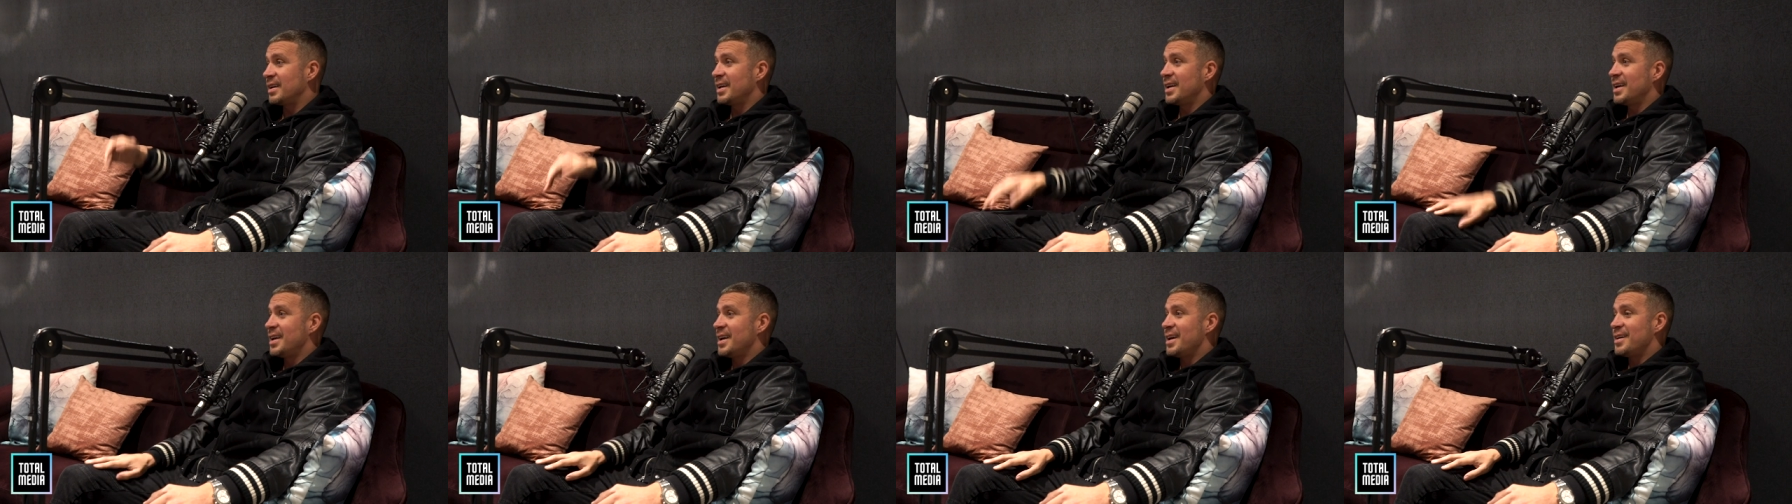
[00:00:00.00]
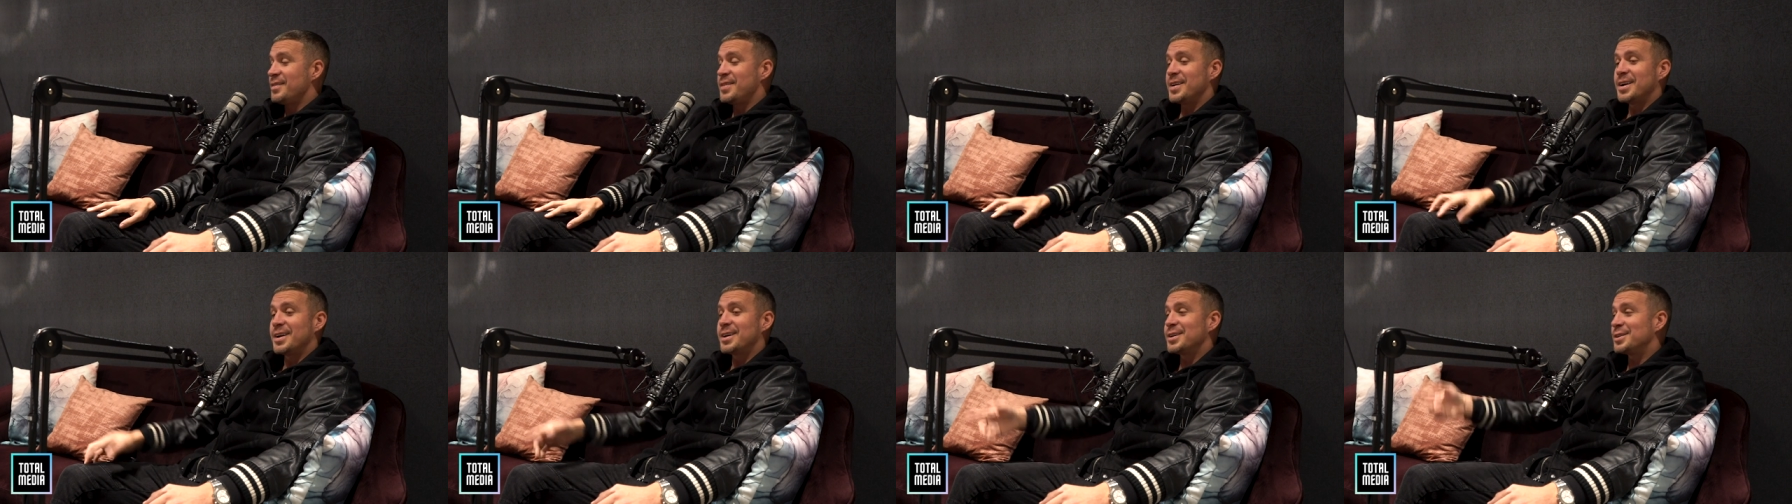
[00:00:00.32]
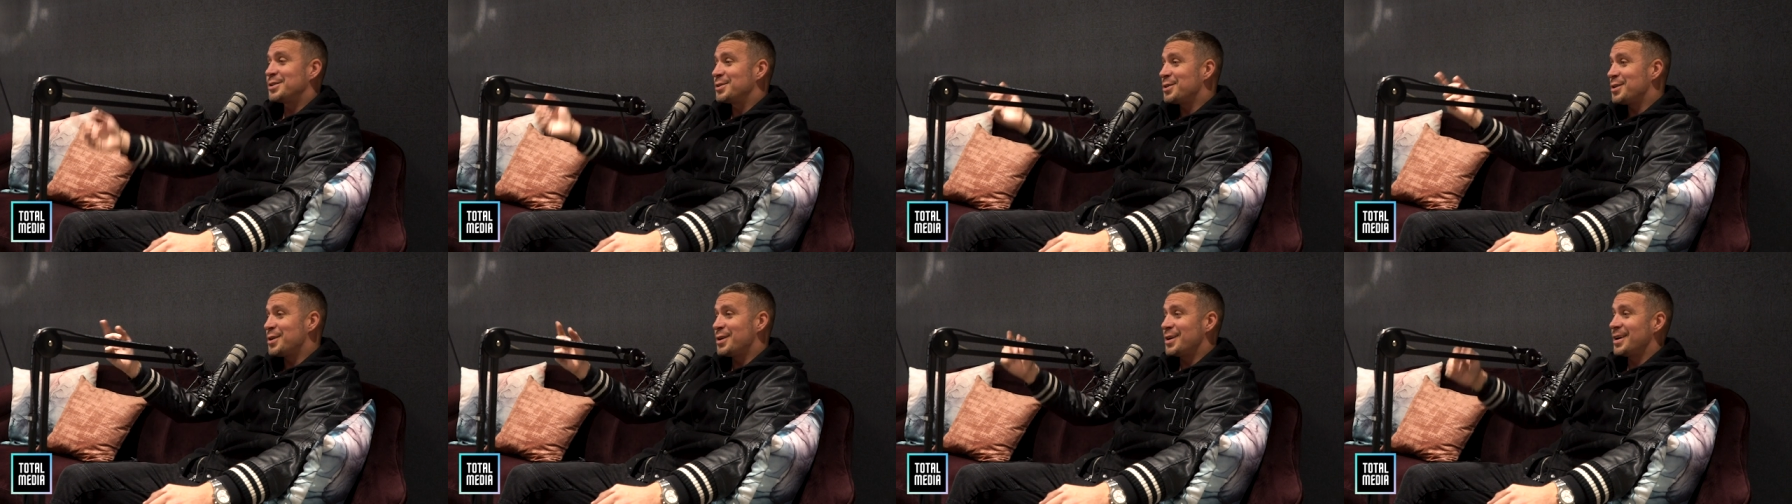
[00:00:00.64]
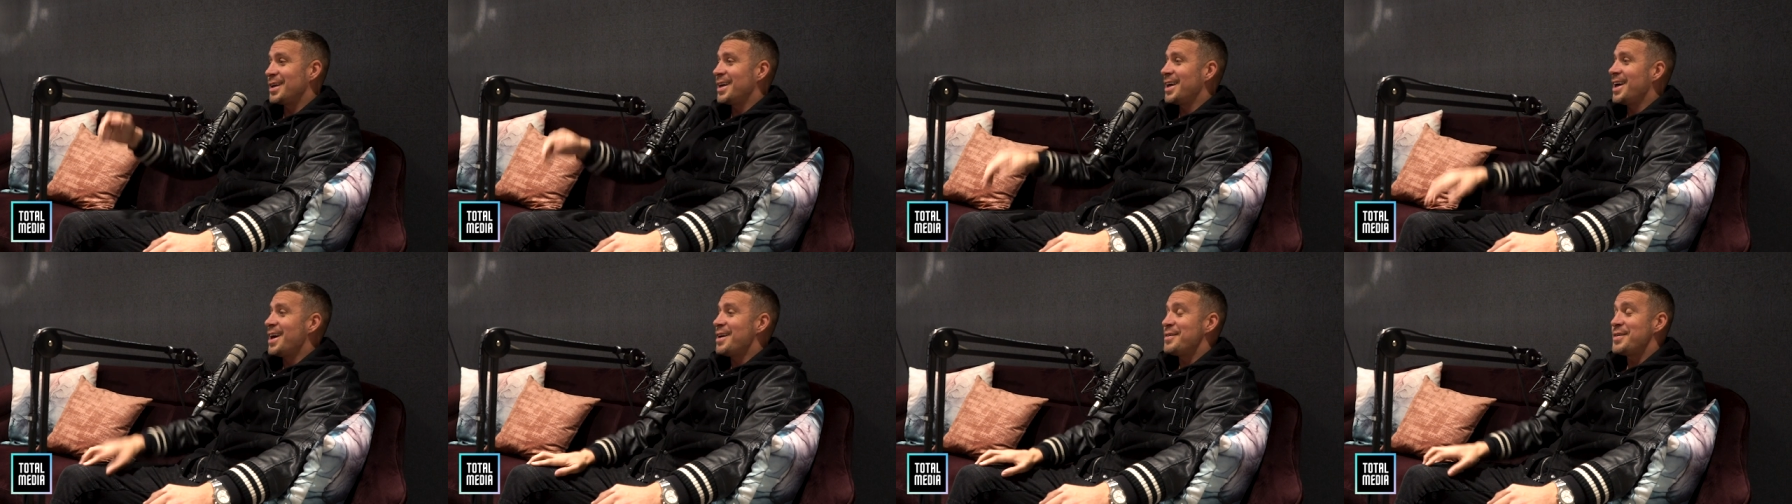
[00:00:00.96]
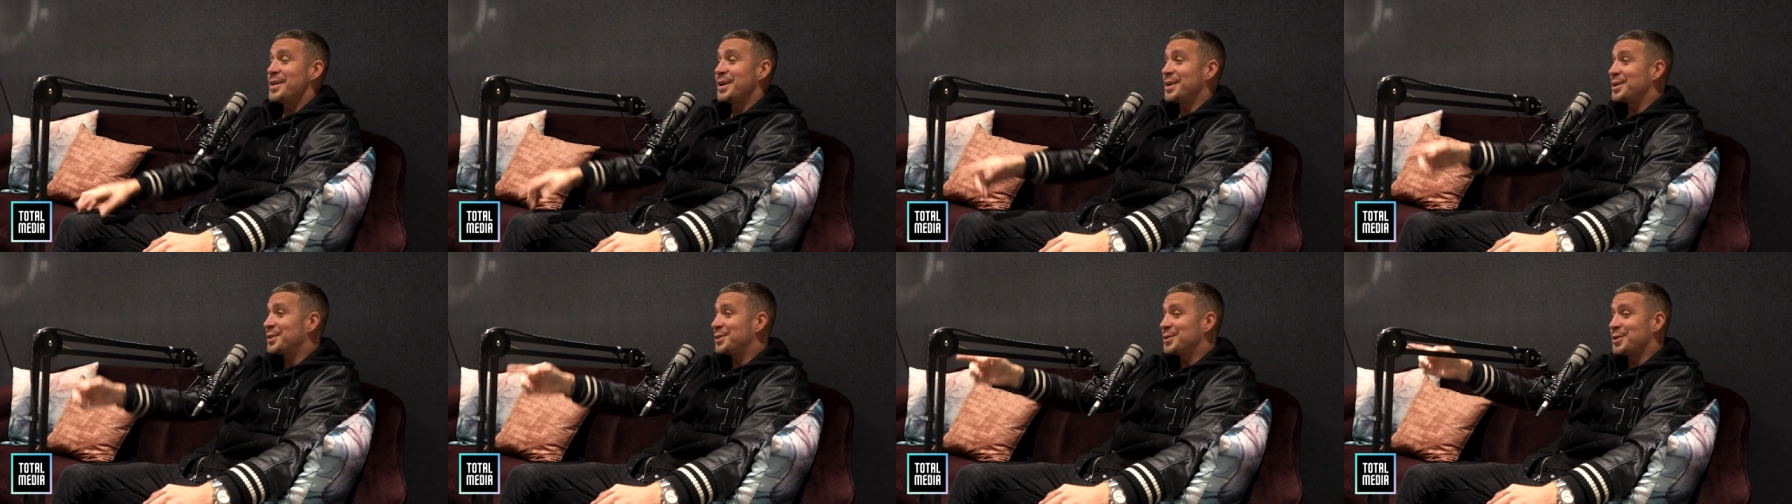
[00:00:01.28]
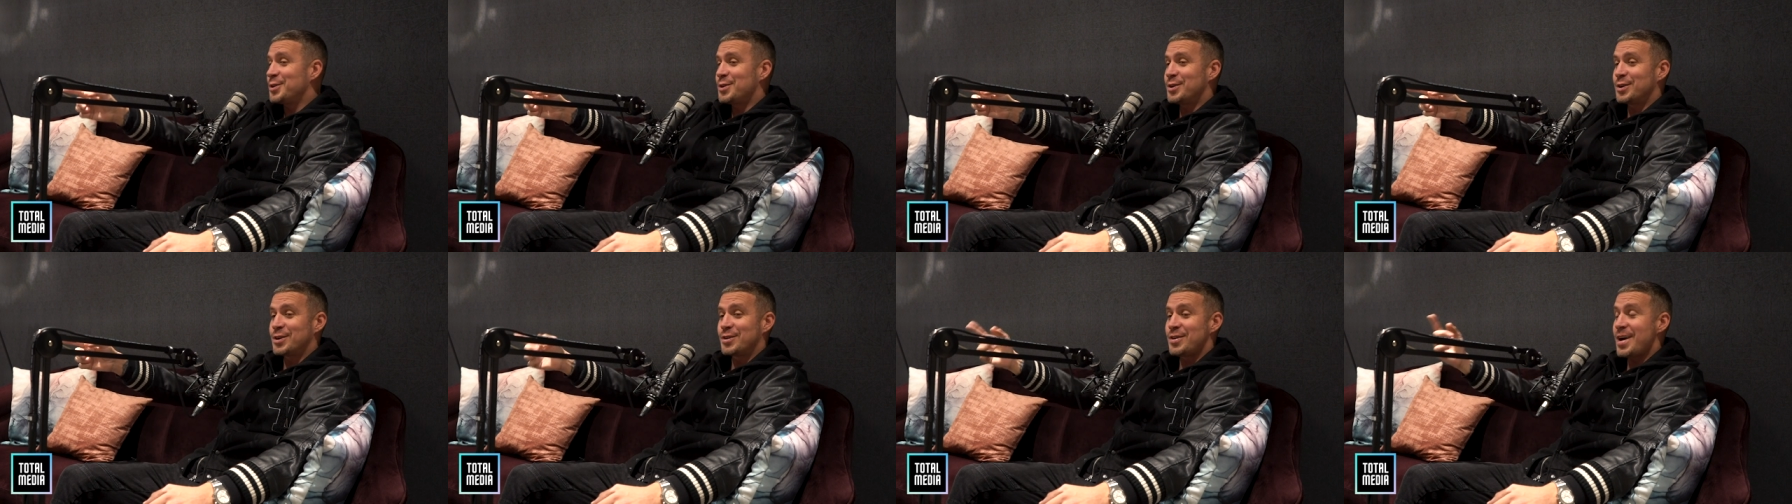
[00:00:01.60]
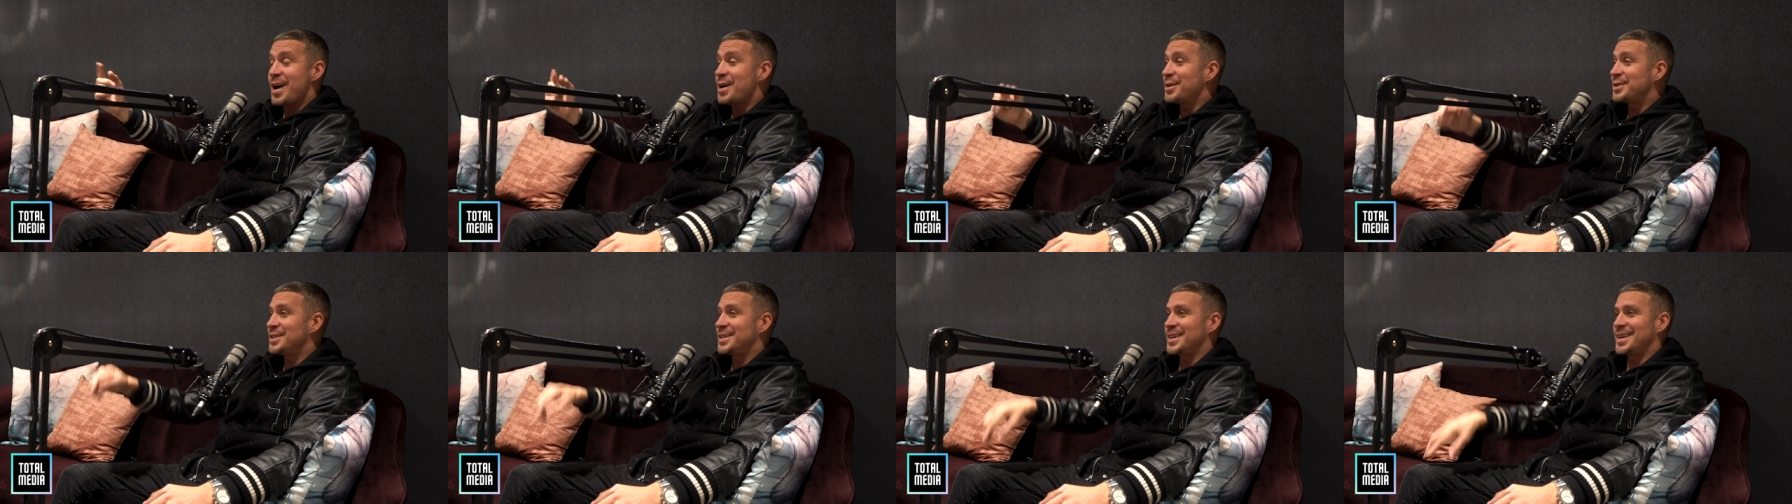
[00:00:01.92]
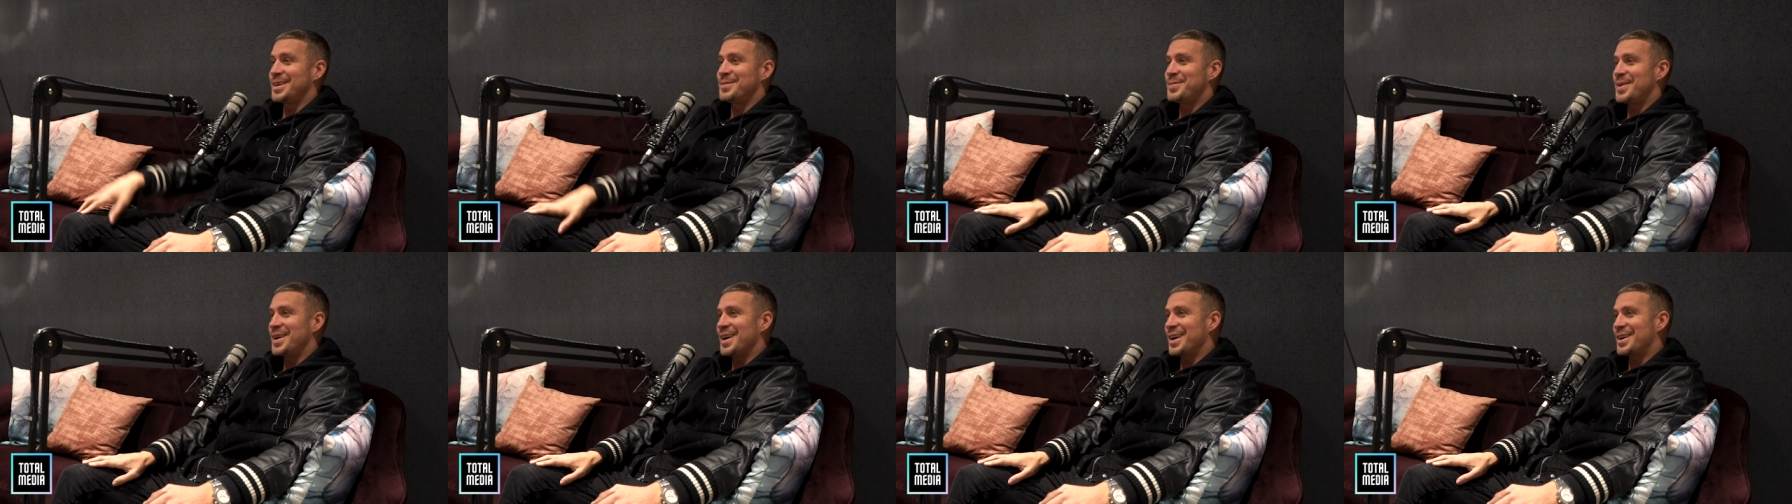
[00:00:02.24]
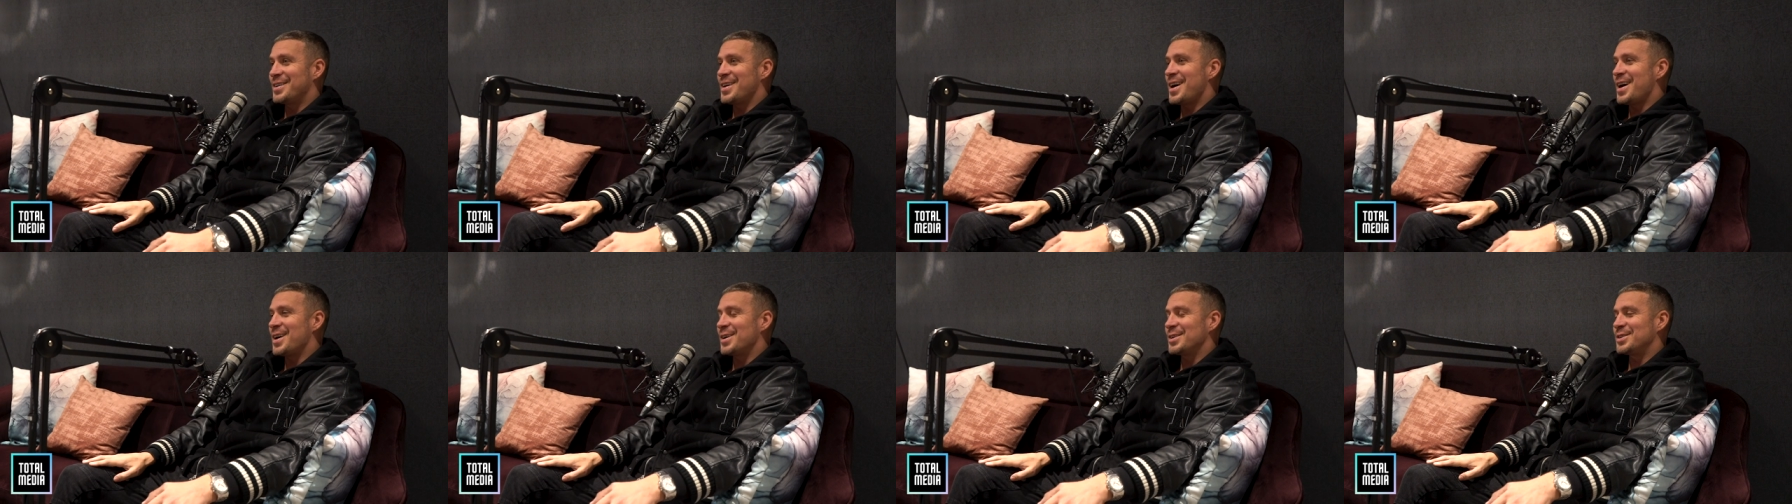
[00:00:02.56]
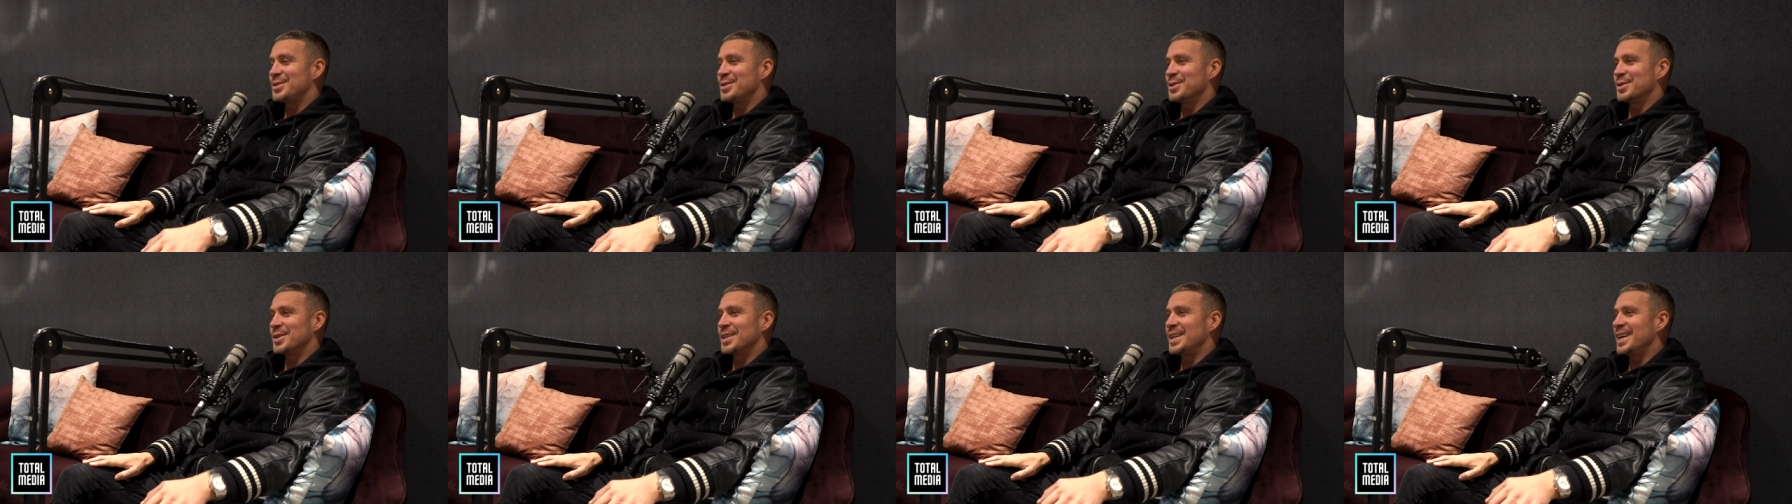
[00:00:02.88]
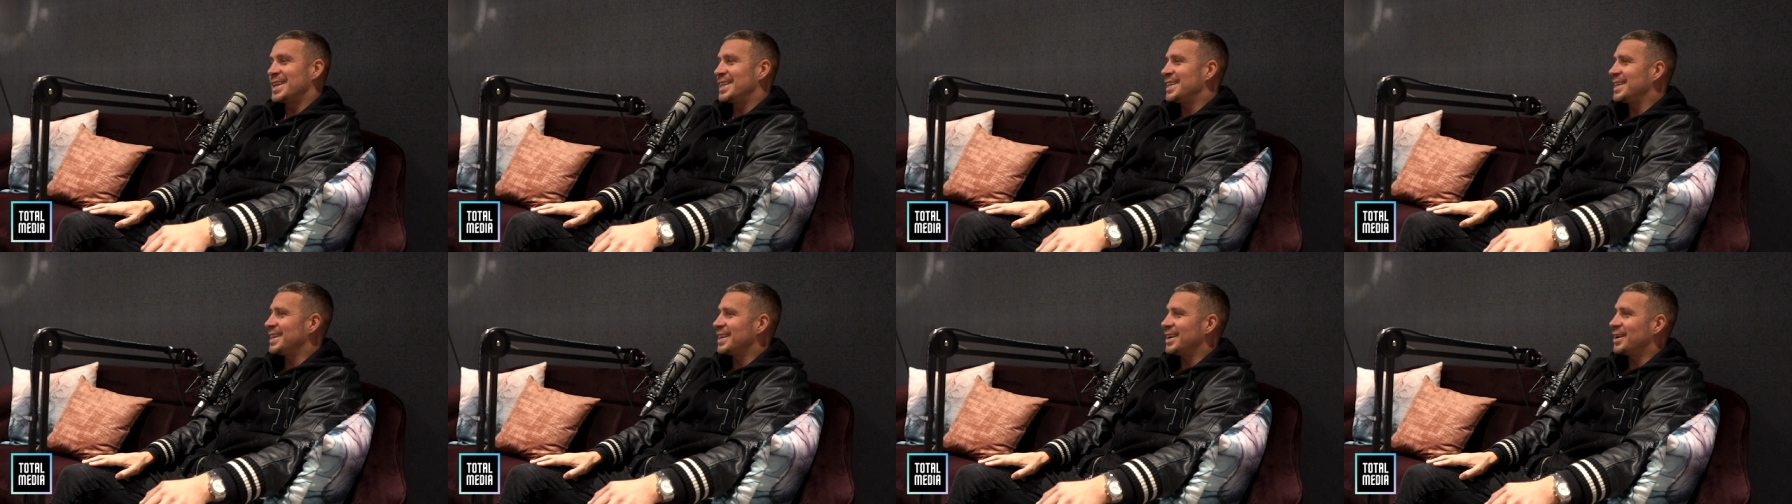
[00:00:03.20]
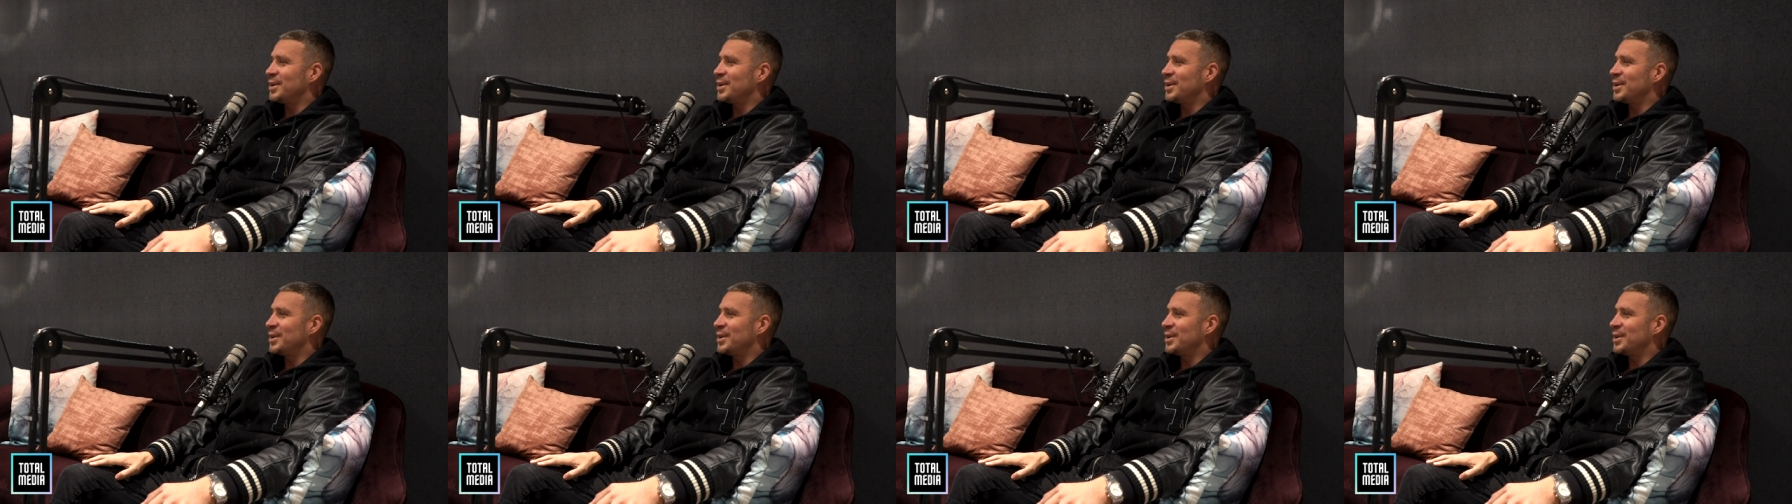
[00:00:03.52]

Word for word: I think I saw, I think I saw Crouchy, Peter Crouch, or Ledley,